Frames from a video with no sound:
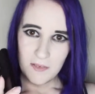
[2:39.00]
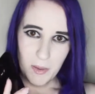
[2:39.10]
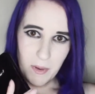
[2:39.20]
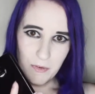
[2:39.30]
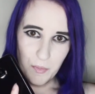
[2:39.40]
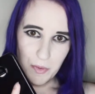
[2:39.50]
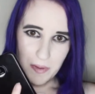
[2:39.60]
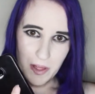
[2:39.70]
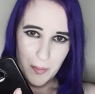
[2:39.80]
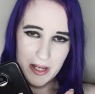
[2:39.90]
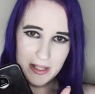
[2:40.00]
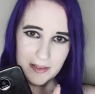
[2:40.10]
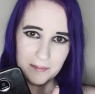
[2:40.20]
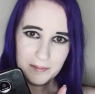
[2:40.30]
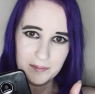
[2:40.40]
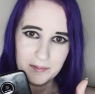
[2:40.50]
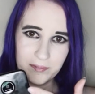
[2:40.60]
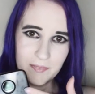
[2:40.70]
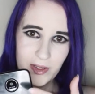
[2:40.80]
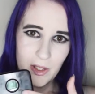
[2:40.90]
got my phone with me, that way I can
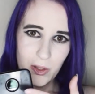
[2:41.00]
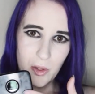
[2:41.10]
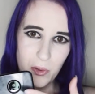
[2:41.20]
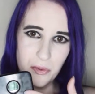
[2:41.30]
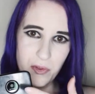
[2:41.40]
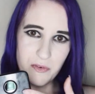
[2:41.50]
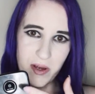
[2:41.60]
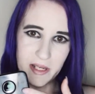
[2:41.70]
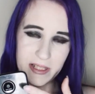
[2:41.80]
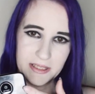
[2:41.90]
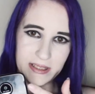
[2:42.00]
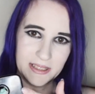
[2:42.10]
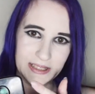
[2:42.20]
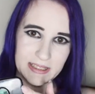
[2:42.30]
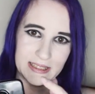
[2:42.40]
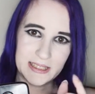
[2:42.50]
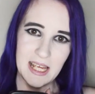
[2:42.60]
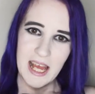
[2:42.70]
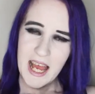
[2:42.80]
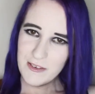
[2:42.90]
go through the fun, because
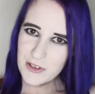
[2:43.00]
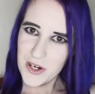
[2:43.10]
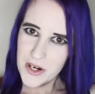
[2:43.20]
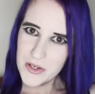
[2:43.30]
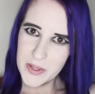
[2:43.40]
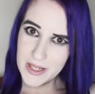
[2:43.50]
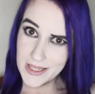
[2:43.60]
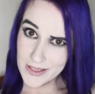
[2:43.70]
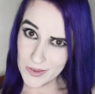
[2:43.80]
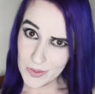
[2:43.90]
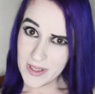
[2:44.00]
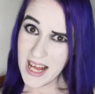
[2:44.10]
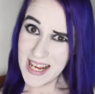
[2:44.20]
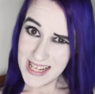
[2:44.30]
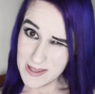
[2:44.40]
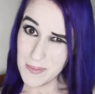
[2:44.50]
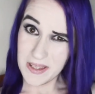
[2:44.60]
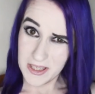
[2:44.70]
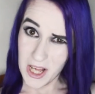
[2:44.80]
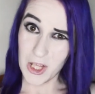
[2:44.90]
after I graduated high school, I spun
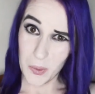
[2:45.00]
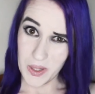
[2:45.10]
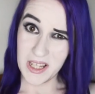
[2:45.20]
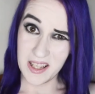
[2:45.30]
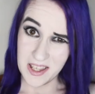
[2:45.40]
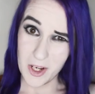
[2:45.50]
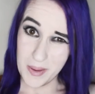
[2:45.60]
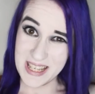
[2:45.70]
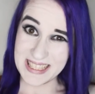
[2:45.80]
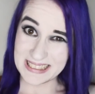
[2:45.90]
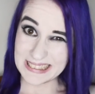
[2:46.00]
the color wheel a little bit.